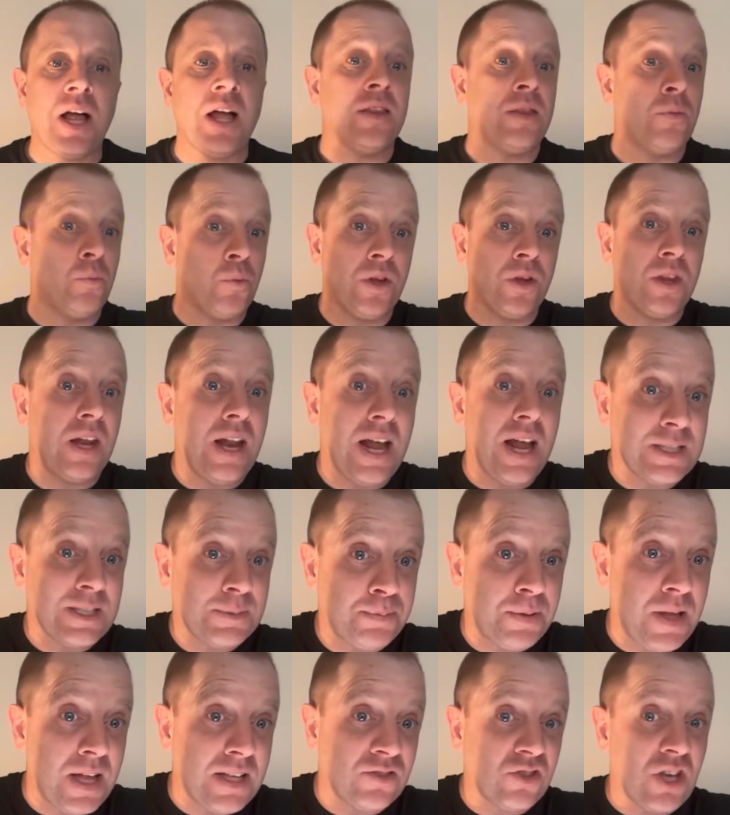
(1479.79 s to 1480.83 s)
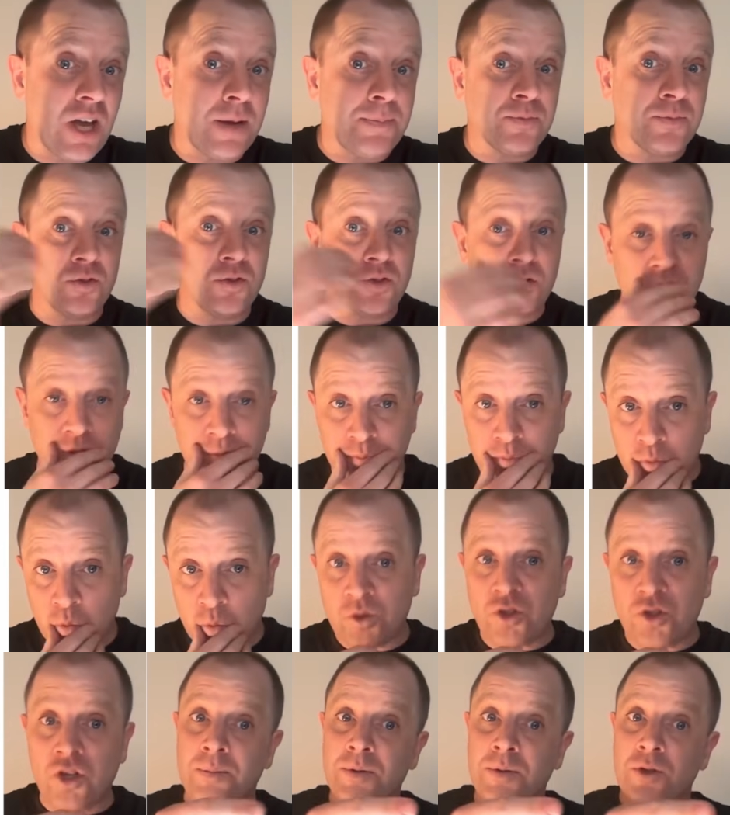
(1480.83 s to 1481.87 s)
one of the last plant chapters,
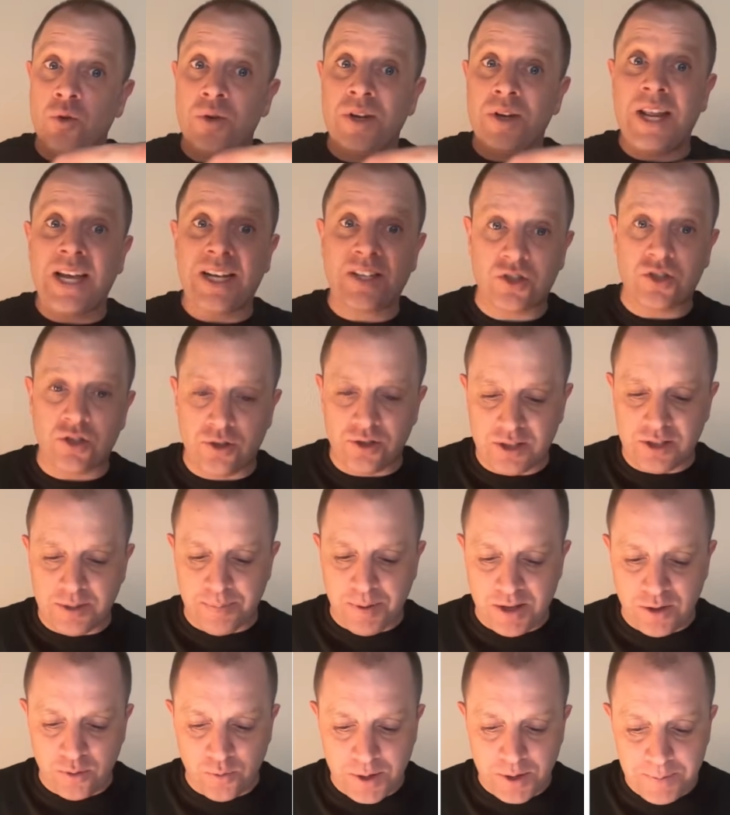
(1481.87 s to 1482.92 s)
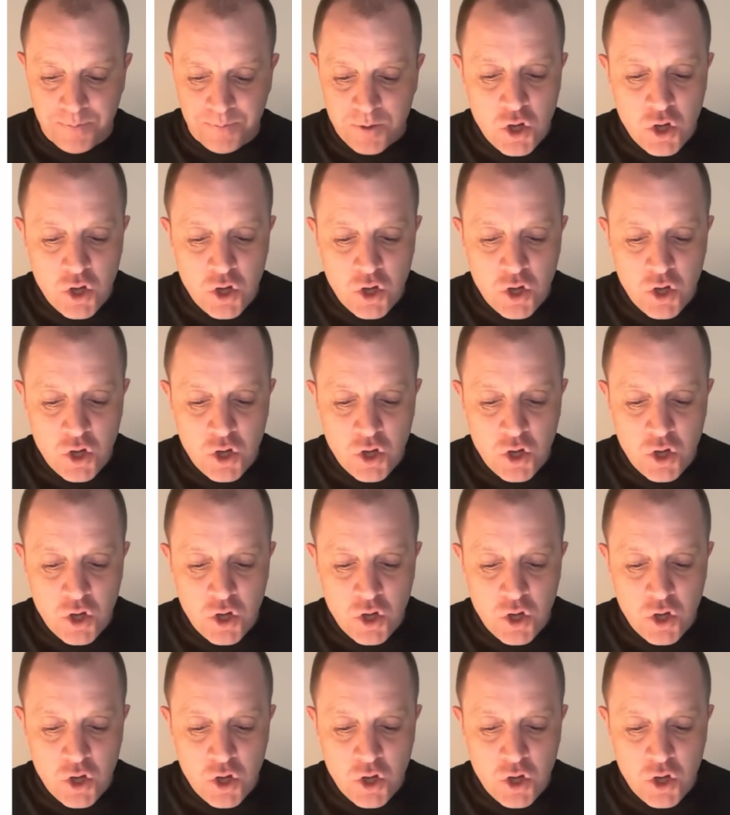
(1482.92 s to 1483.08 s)
which I'll be doing next Thursday, by the way.